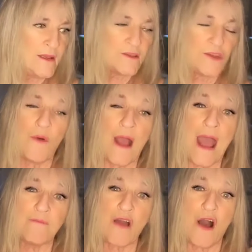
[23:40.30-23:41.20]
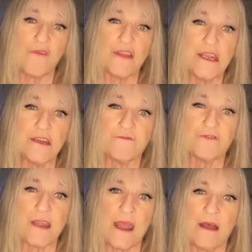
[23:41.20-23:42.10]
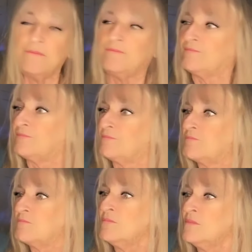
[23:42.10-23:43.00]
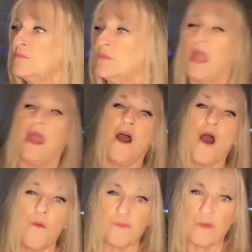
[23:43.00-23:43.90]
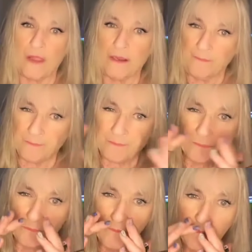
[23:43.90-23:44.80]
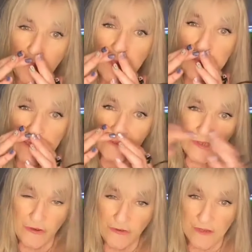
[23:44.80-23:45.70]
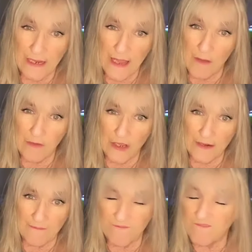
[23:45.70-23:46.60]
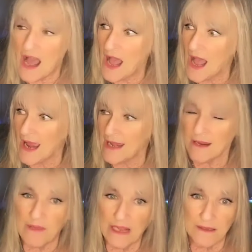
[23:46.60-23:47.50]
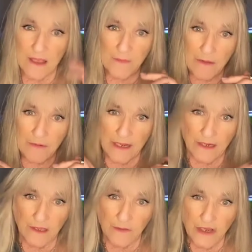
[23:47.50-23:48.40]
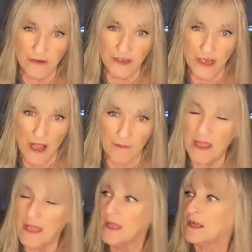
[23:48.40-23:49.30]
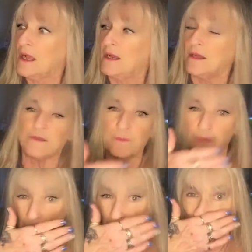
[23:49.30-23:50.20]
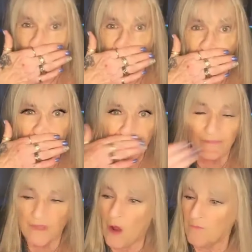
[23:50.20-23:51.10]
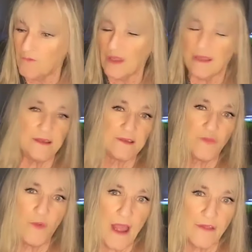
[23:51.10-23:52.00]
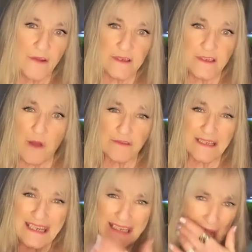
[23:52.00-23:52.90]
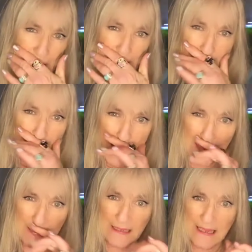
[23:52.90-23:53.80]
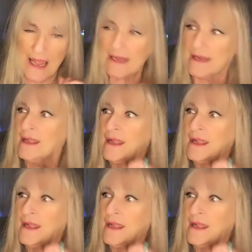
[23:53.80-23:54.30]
So I'm off of here for now. Hopefully, next Tuesday, I'll be looking fine because I'll be able to get to the beauty shop. Because hopefully this weather, it's supposed to get down to 10 tonight.